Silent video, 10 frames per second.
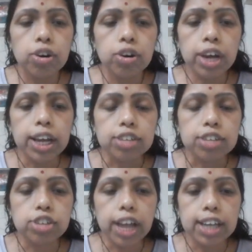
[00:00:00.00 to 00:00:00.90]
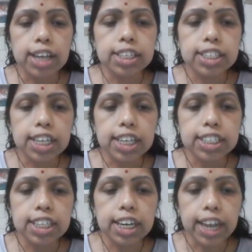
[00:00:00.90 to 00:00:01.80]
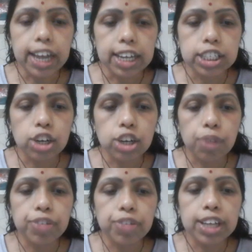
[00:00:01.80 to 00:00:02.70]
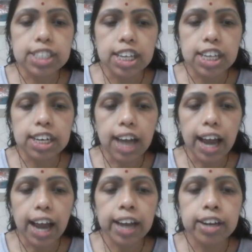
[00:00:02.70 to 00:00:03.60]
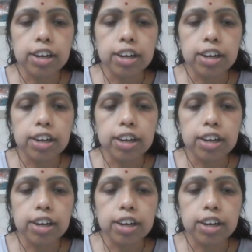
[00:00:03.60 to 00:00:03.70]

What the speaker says: Okay, so there is a change in the direction of the incident light